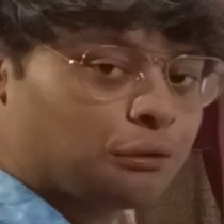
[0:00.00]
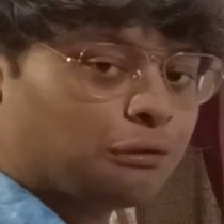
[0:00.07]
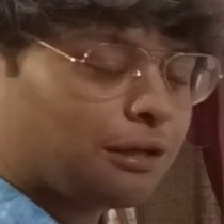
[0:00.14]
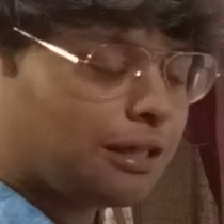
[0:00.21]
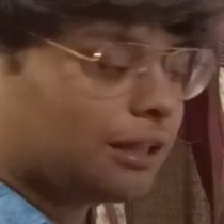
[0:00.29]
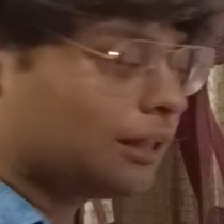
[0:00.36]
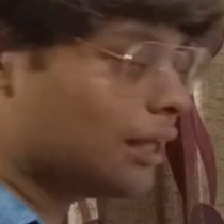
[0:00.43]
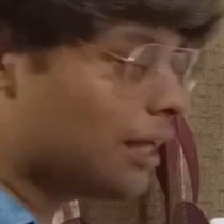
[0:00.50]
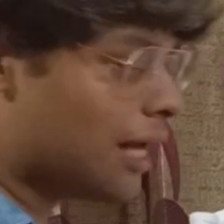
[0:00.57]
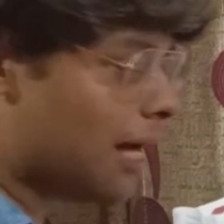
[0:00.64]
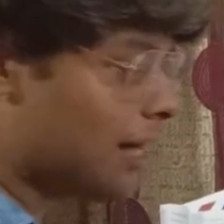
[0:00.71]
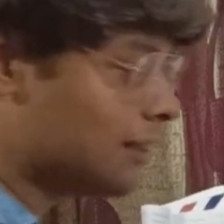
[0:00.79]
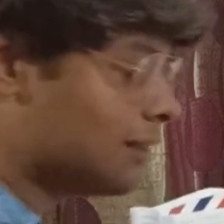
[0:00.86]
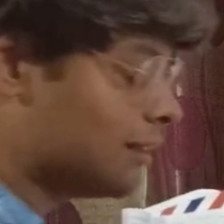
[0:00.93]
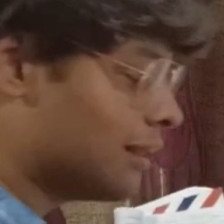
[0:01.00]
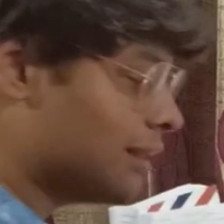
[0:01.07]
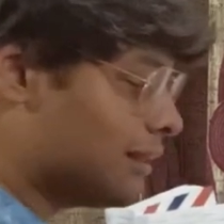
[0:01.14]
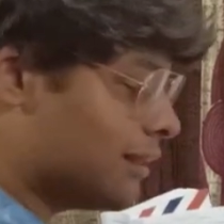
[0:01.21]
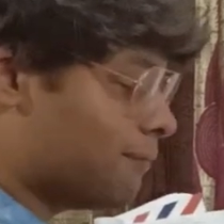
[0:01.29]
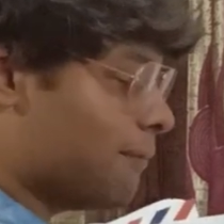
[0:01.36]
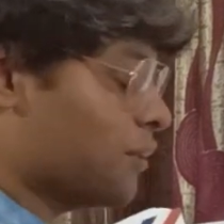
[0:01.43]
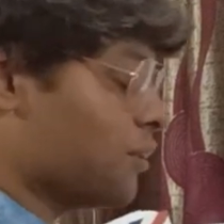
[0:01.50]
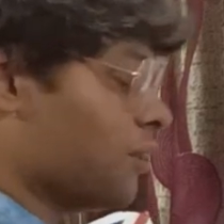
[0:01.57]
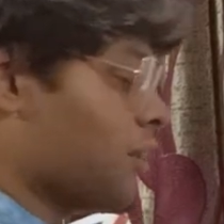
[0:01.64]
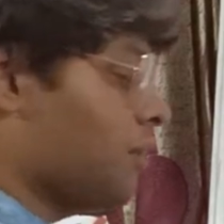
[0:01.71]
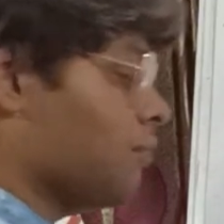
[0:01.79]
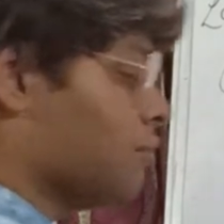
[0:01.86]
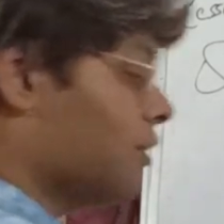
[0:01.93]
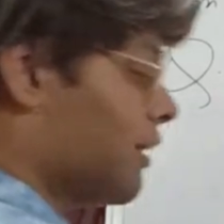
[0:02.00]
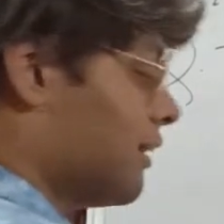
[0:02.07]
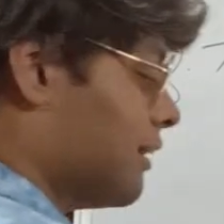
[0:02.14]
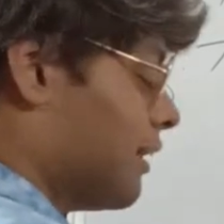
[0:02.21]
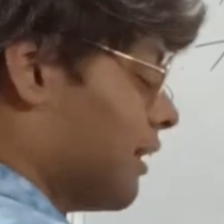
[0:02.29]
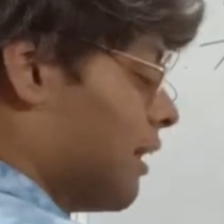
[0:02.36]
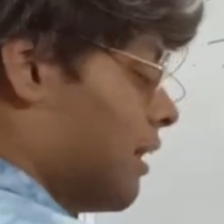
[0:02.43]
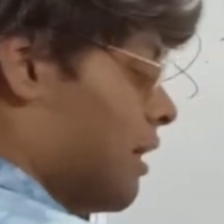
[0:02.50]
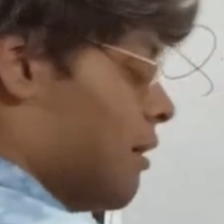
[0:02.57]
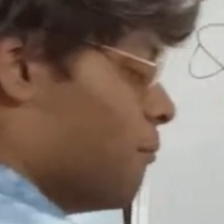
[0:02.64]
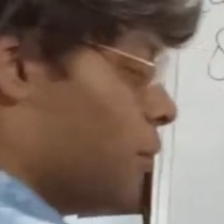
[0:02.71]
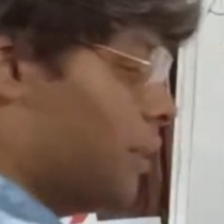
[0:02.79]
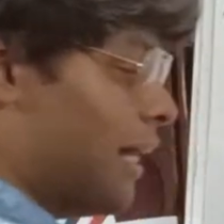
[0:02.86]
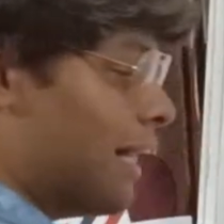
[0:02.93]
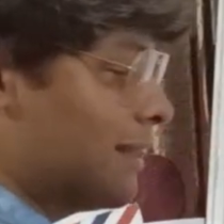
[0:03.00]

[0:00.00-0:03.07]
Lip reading: to do anything as such special, just put